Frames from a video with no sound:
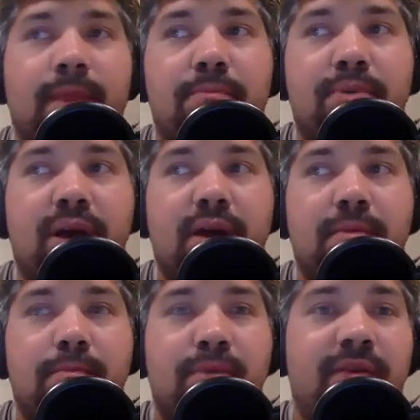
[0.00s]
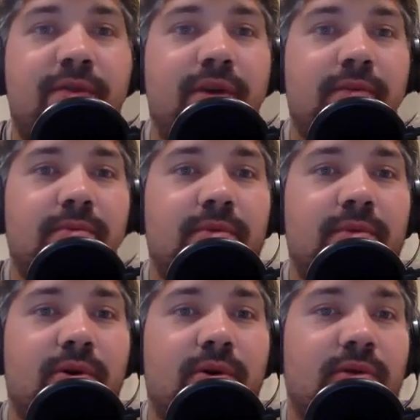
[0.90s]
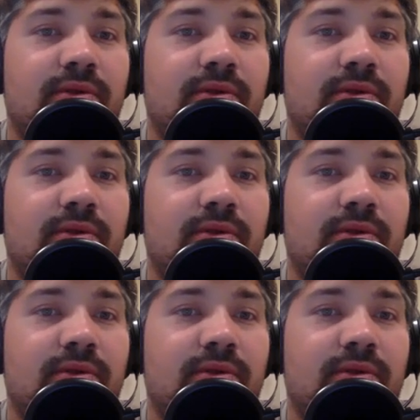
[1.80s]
But Bigfoot, or